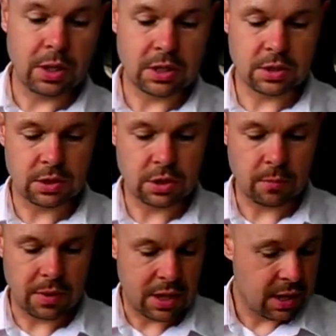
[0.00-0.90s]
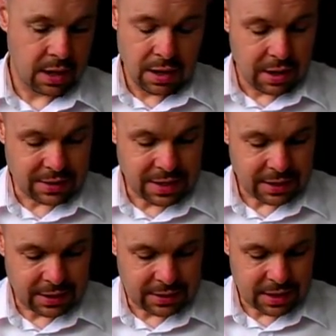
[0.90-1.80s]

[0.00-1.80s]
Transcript: put into the top there, exactly the